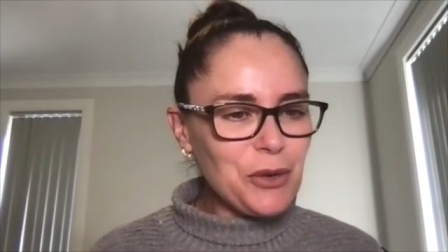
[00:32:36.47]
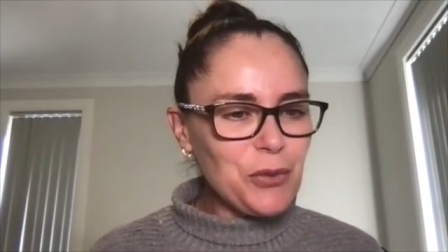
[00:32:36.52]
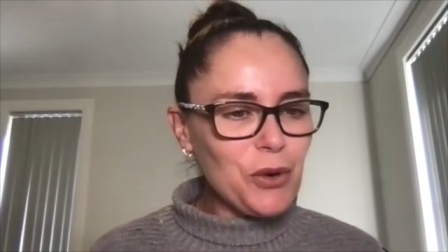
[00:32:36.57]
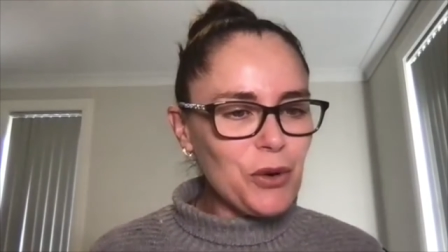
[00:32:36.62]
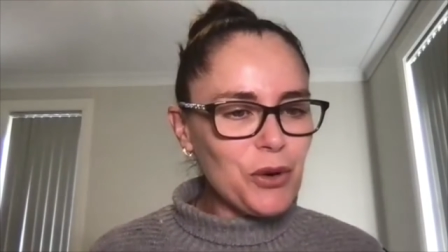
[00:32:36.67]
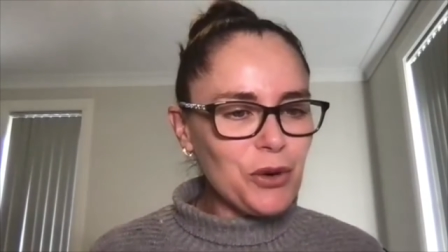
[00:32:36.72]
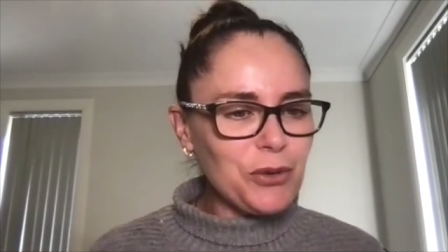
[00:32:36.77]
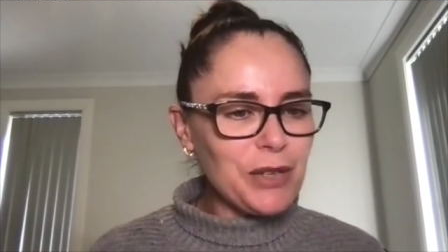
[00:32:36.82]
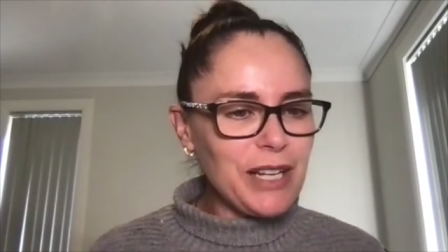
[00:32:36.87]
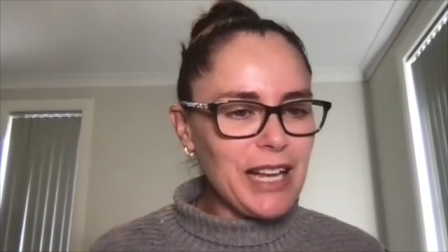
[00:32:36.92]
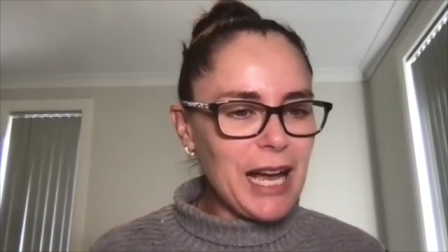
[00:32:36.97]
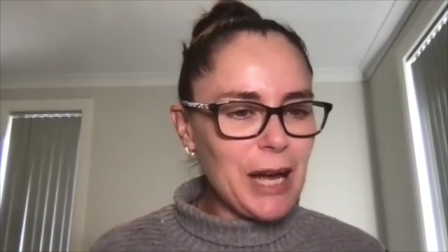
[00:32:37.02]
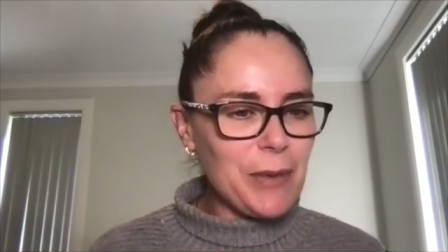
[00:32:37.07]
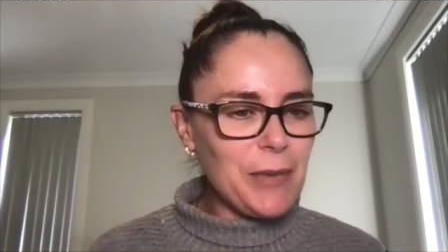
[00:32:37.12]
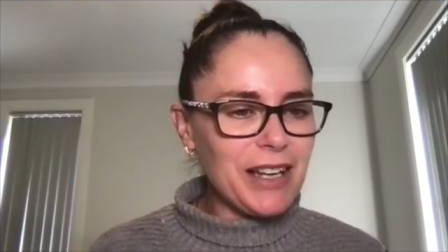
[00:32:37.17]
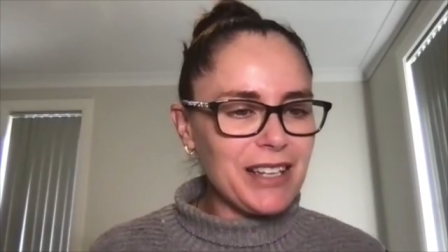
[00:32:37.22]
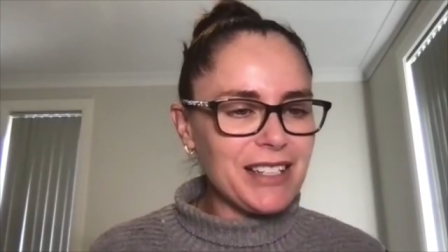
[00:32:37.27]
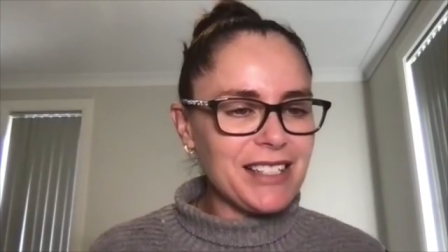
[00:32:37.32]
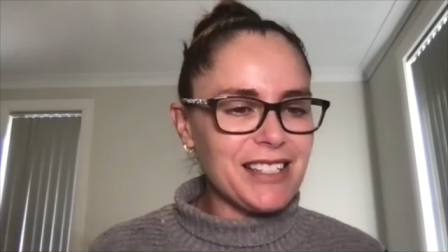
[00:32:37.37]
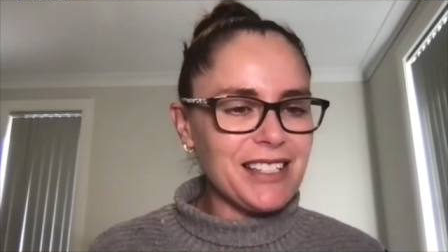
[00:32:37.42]
walk rehab
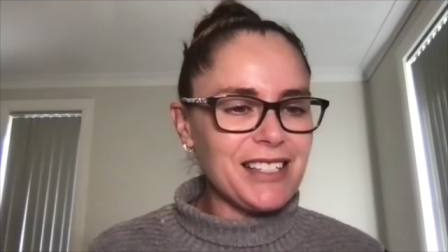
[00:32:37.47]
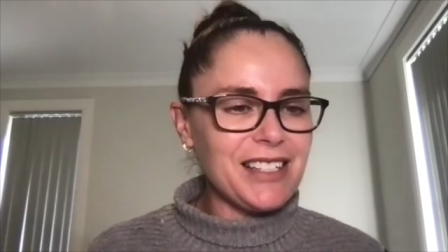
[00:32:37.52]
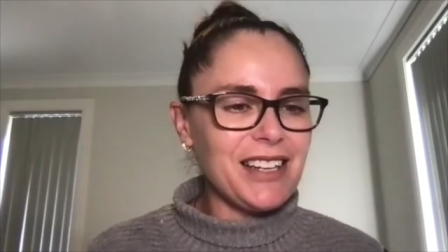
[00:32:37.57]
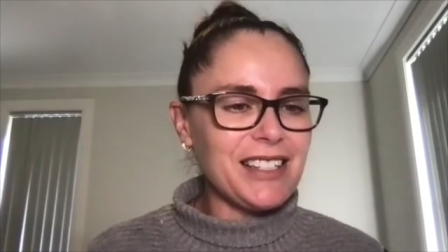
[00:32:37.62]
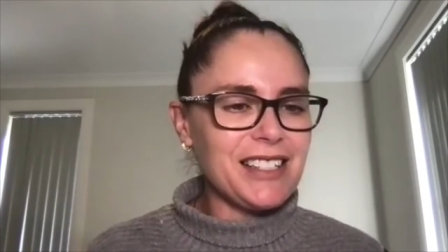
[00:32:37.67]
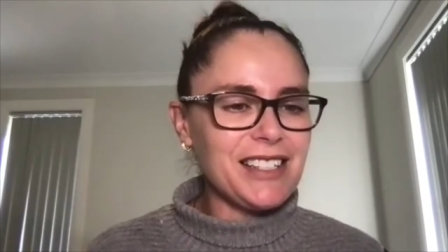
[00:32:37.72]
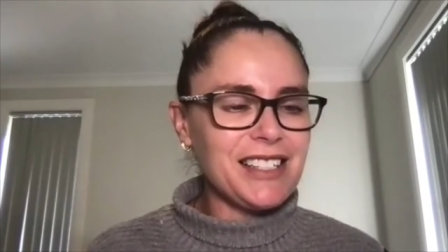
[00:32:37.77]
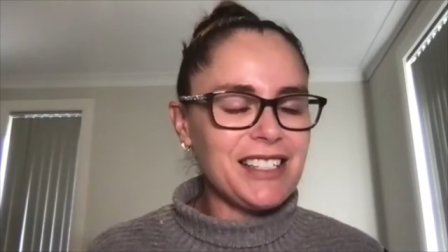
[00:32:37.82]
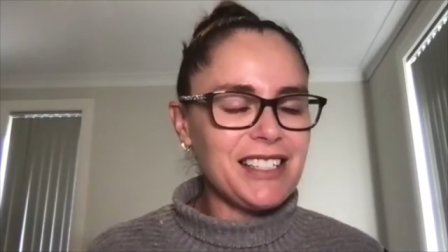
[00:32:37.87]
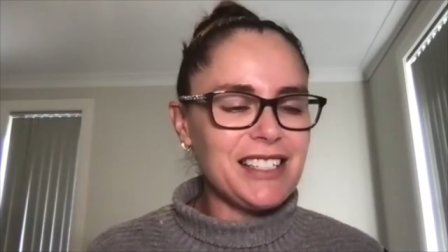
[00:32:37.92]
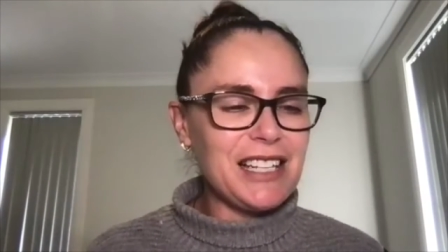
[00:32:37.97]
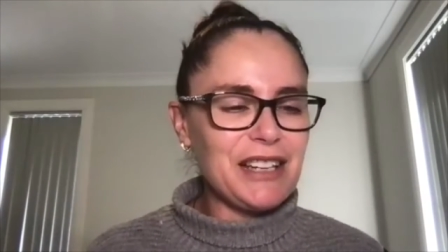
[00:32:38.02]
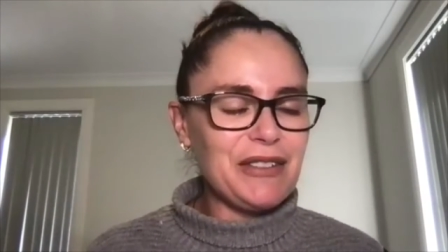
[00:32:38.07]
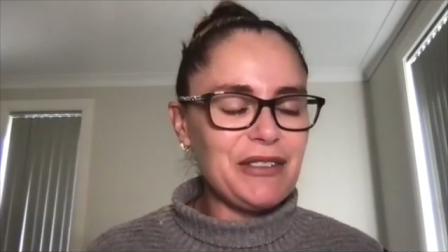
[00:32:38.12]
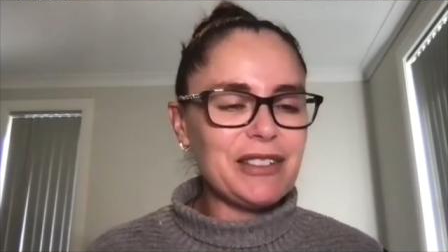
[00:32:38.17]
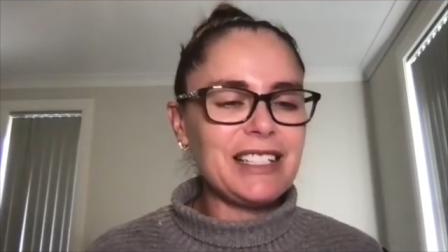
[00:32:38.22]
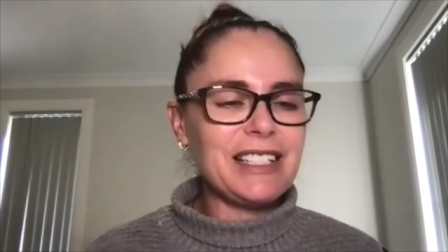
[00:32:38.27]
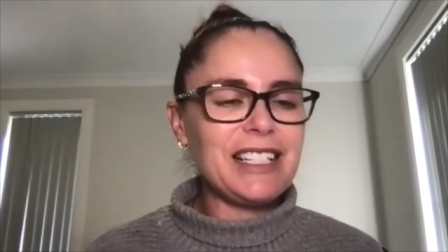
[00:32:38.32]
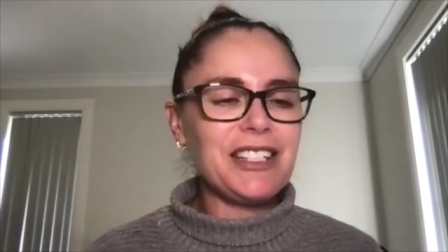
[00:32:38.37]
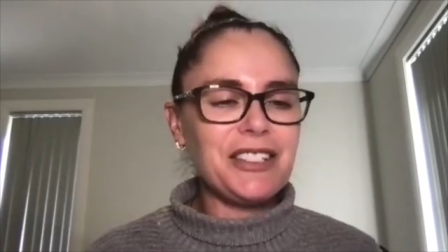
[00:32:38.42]
exercises,
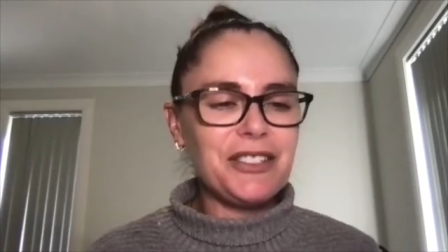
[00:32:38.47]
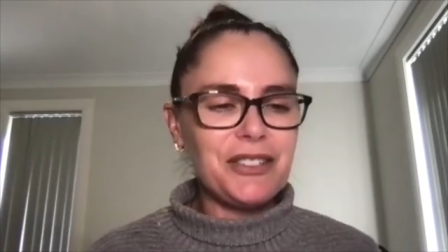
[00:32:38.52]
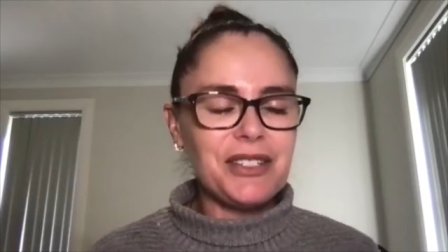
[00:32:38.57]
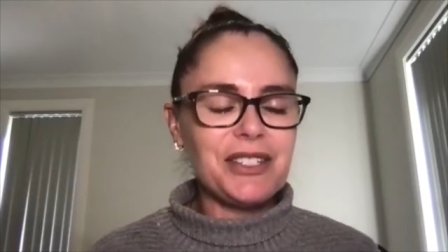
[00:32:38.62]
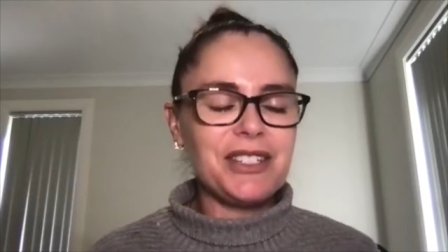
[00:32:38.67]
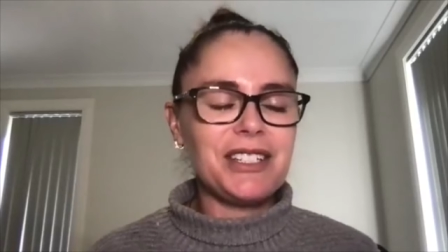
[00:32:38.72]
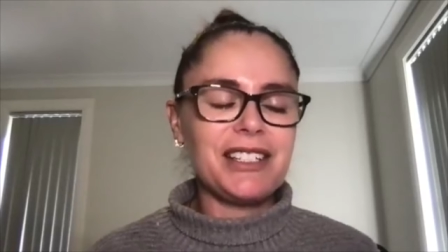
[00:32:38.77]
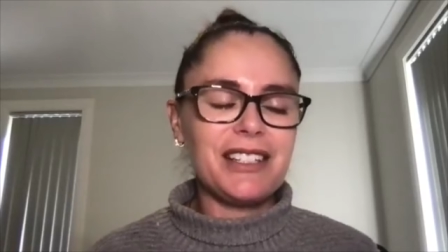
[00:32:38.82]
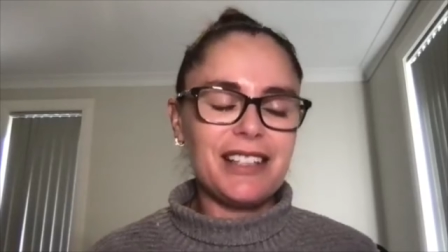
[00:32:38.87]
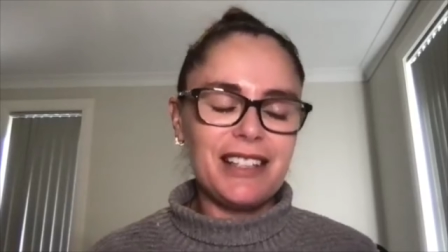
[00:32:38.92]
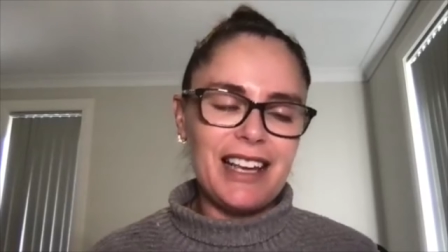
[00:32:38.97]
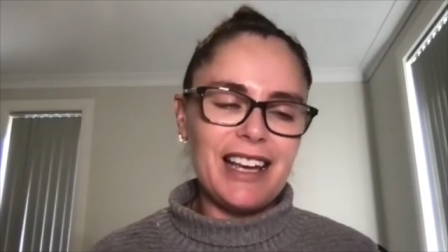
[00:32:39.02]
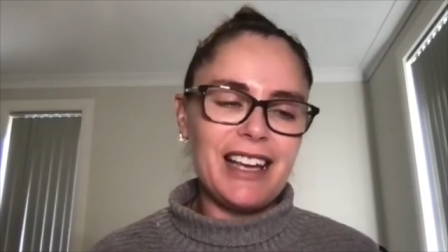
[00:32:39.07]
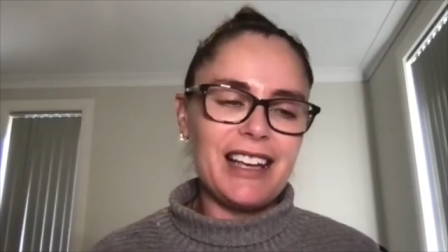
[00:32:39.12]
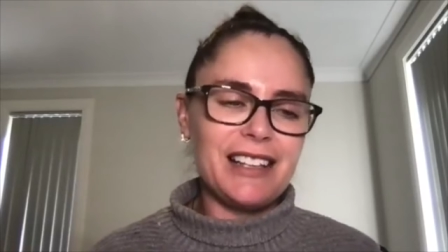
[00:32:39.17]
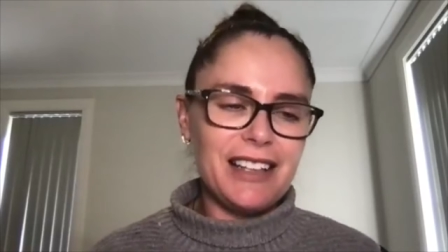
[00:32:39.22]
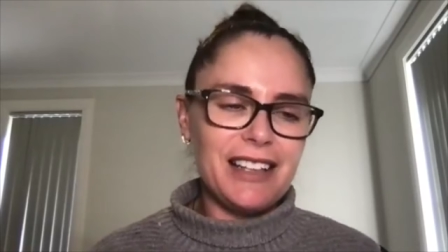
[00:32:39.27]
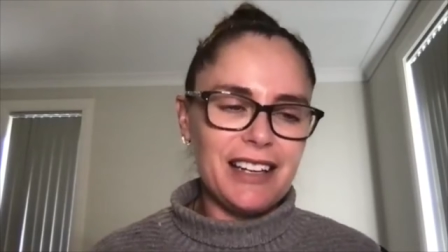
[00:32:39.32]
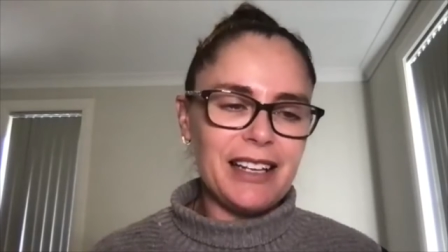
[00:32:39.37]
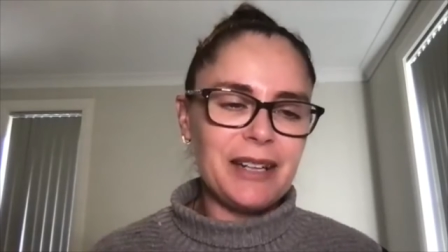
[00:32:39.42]
definitely interested in
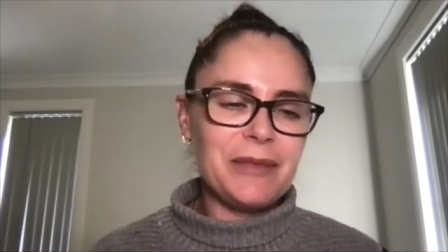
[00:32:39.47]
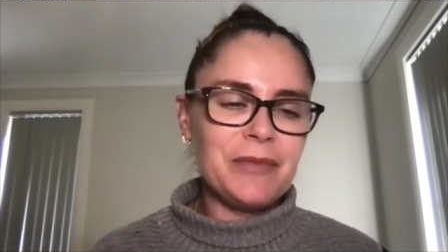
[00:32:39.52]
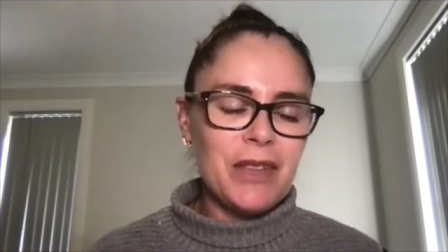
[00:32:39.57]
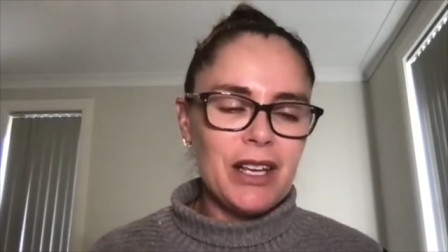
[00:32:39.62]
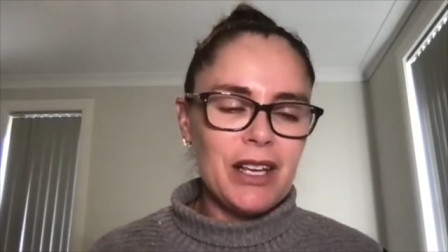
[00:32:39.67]
that. Yeah.